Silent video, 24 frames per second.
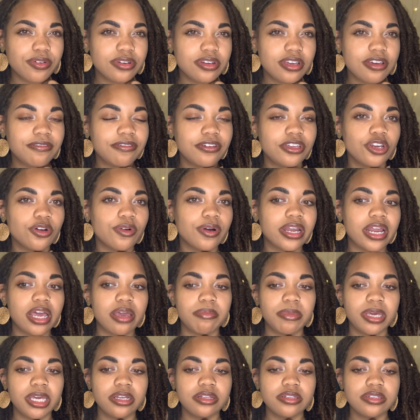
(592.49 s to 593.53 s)
if you know what I
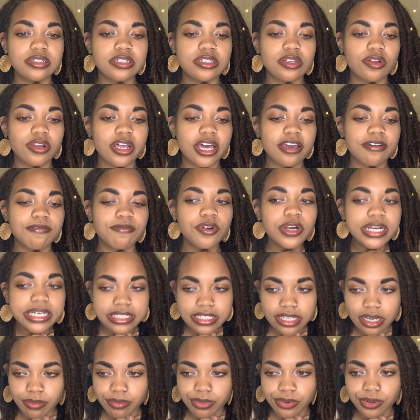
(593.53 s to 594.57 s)
mean. So like, for
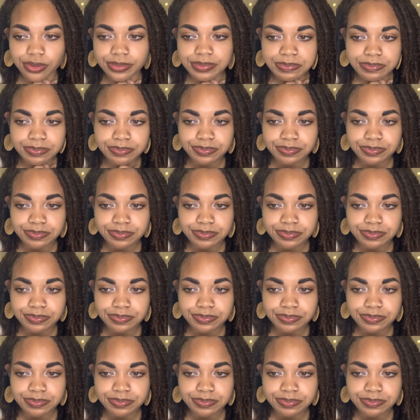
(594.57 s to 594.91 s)
example,